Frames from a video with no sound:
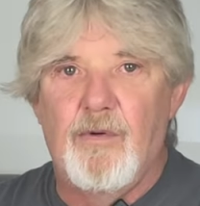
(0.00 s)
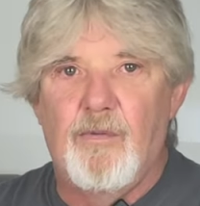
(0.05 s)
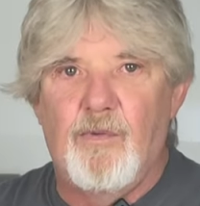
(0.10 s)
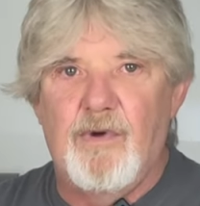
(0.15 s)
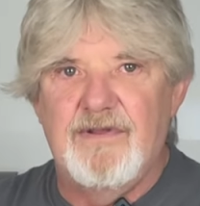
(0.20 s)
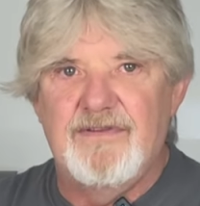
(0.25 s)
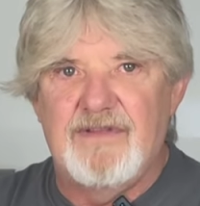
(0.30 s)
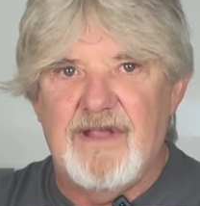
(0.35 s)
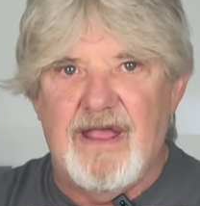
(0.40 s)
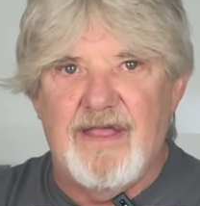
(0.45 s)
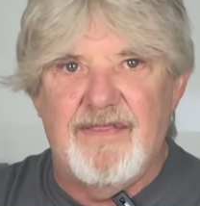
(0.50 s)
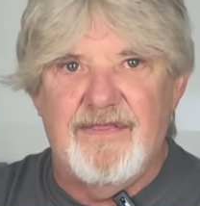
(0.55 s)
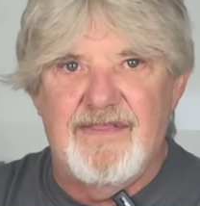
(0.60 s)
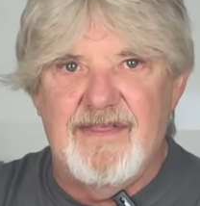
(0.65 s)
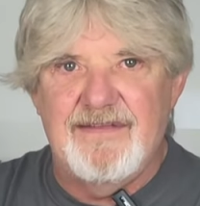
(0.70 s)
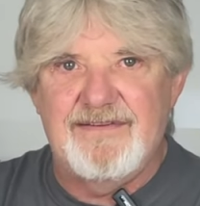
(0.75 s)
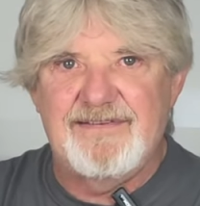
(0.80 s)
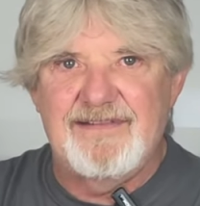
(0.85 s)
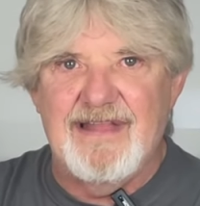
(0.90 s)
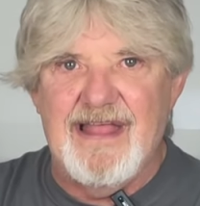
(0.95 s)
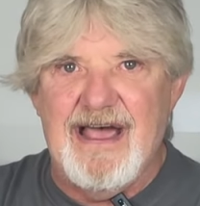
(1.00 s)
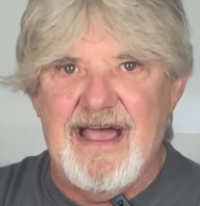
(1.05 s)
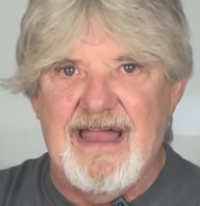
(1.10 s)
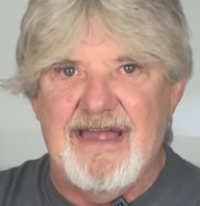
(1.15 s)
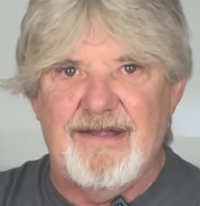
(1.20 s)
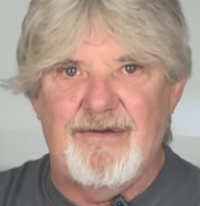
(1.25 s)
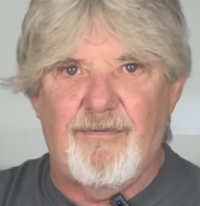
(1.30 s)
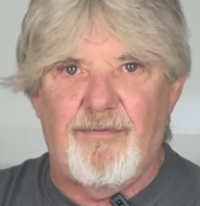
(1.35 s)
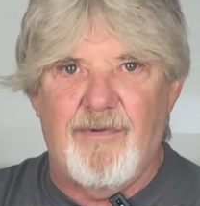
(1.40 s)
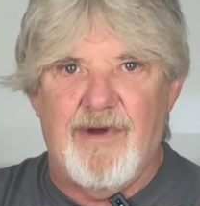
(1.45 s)
was this
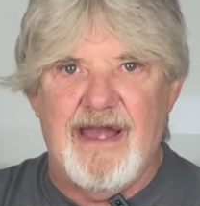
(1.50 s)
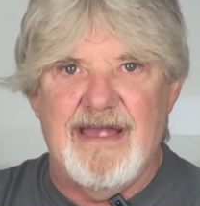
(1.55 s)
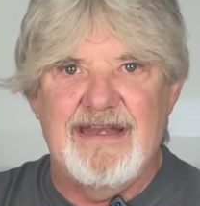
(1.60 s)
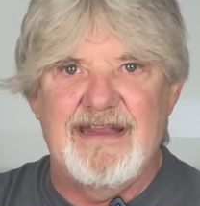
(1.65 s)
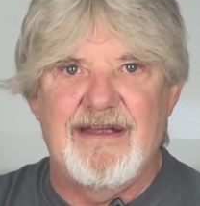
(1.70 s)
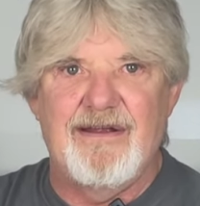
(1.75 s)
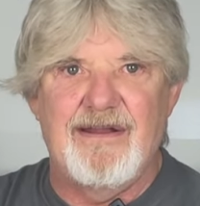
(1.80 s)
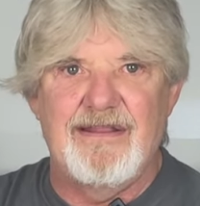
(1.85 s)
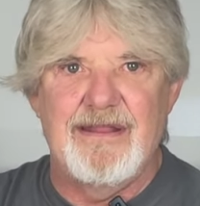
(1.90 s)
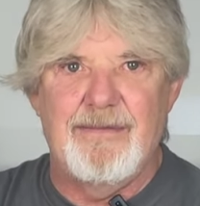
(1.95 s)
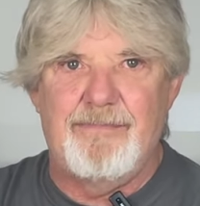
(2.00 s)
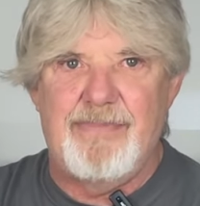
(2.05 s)
line right here on the